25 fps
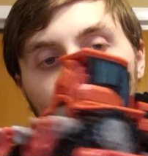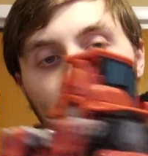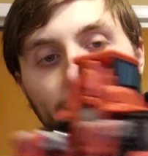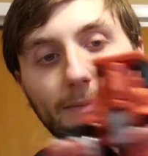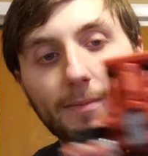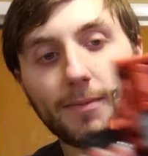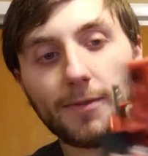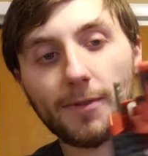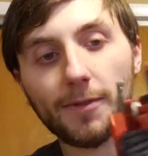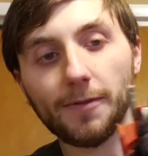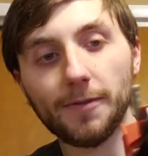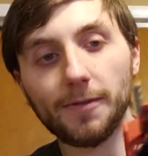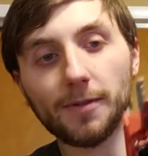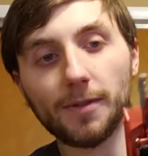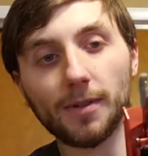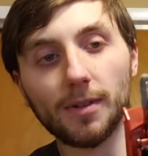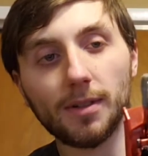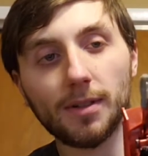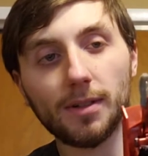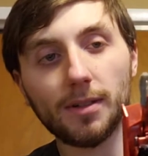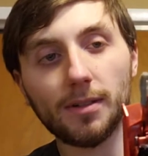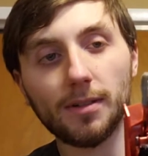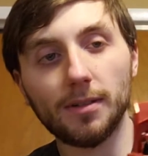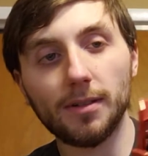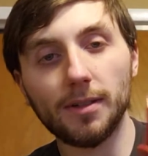from the
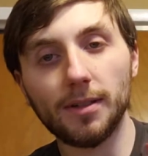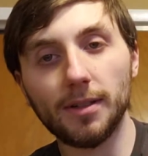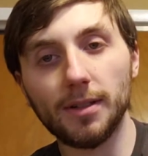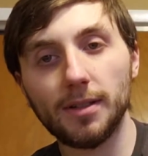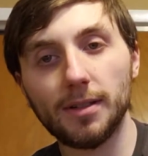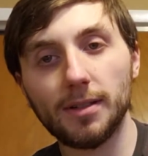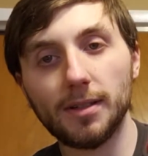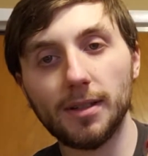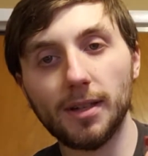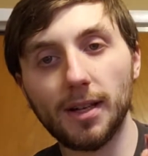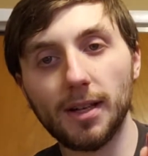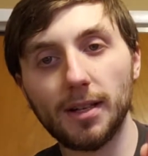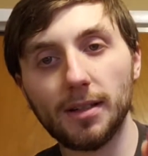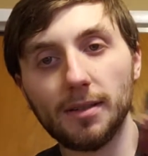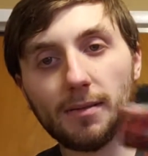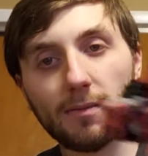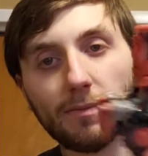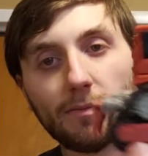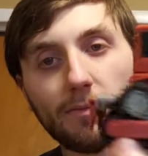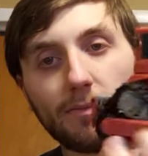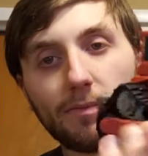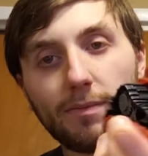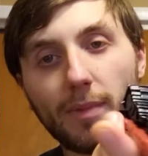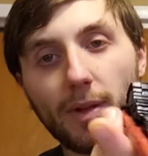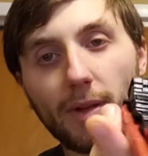front, it's not
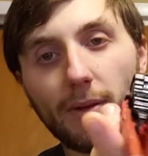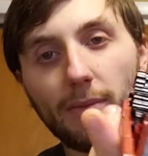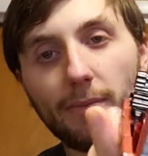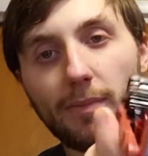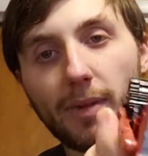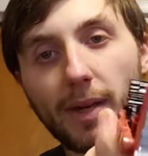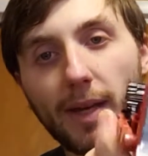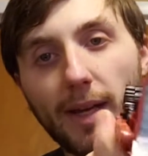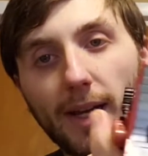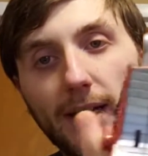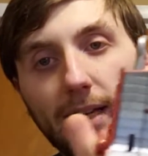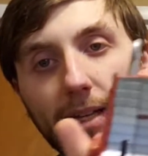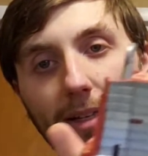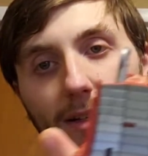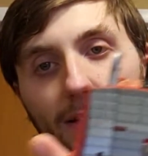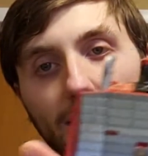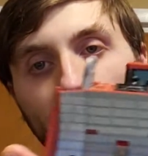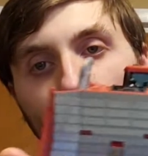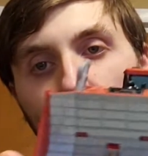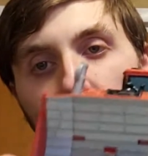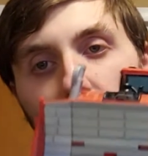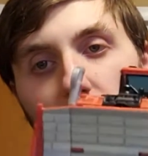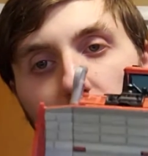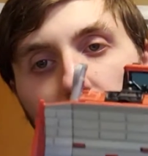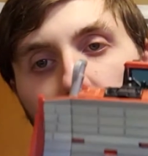a bad
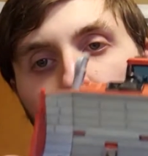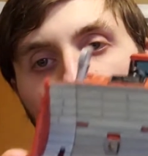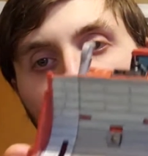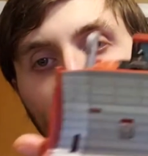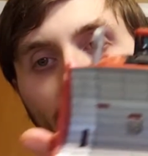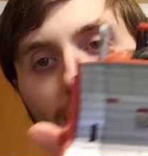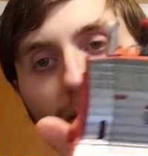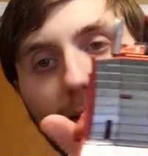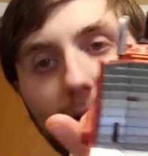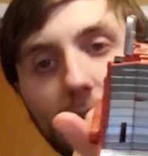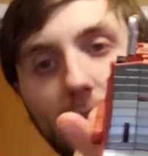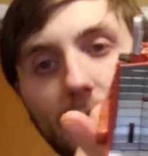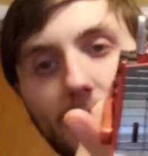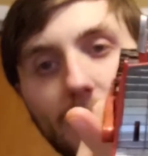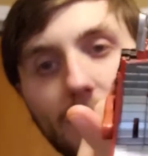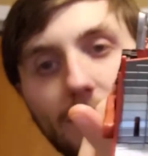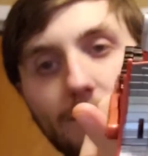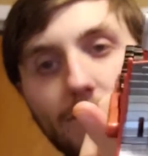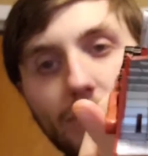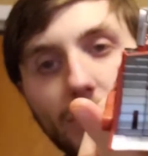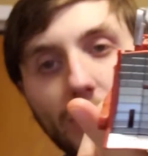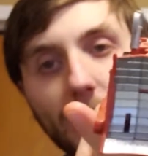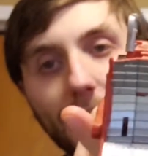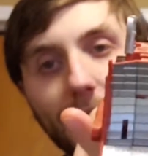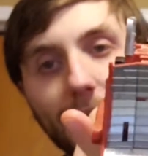
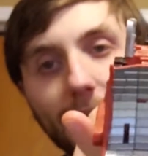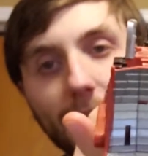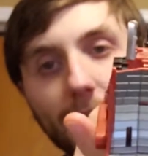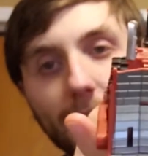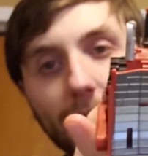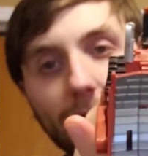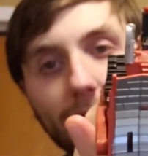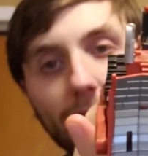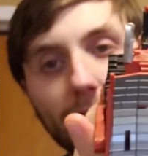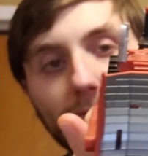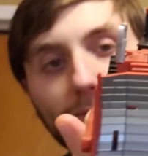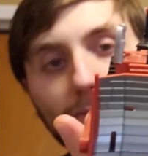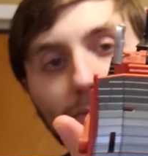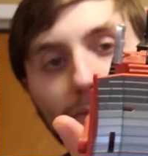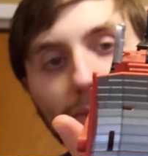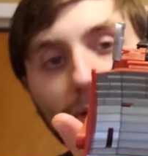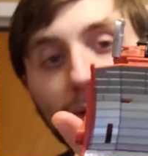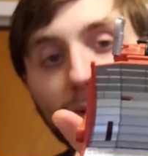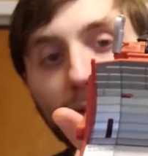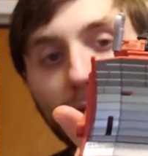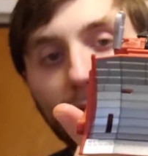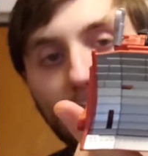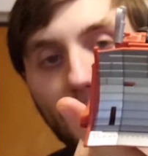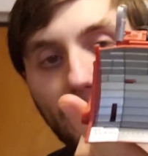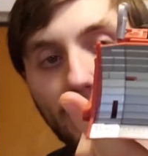bulldozer
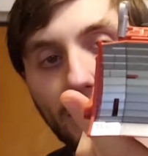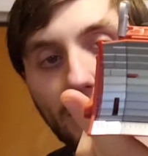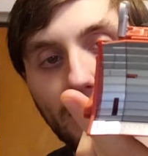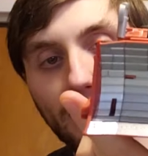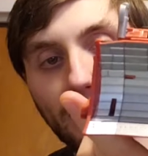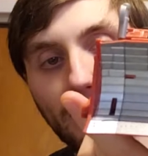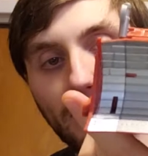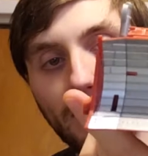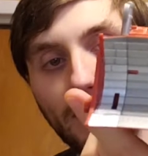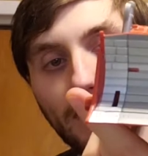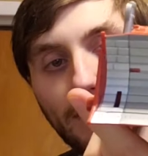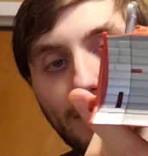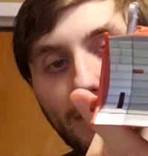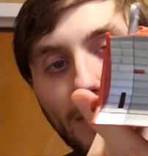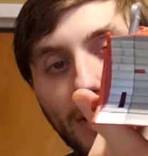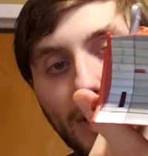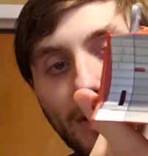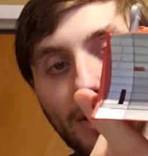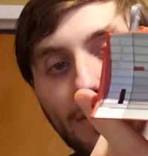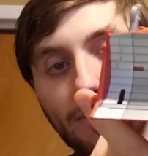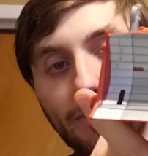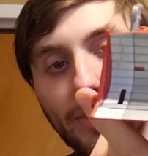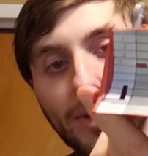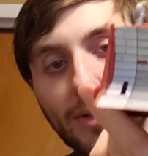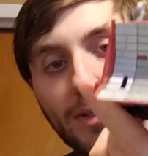mode, in my
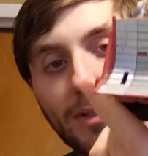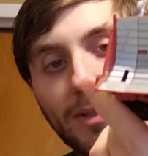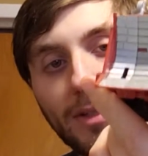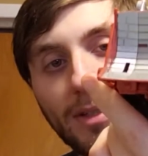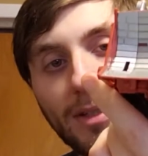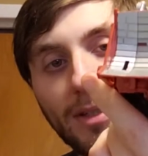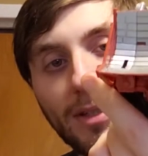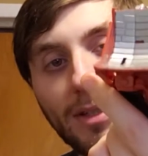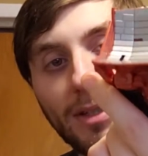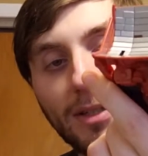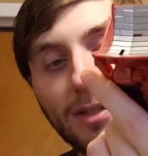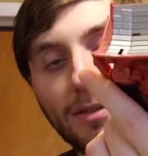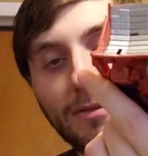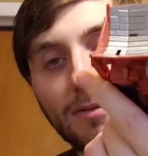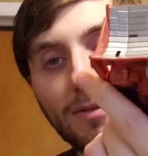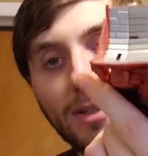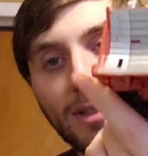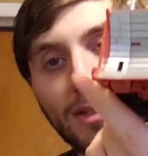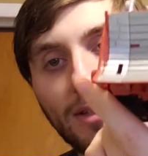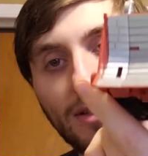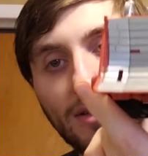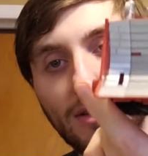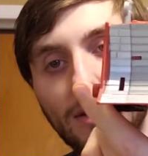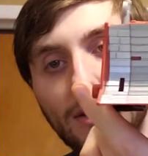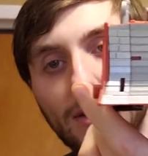opinion anyway.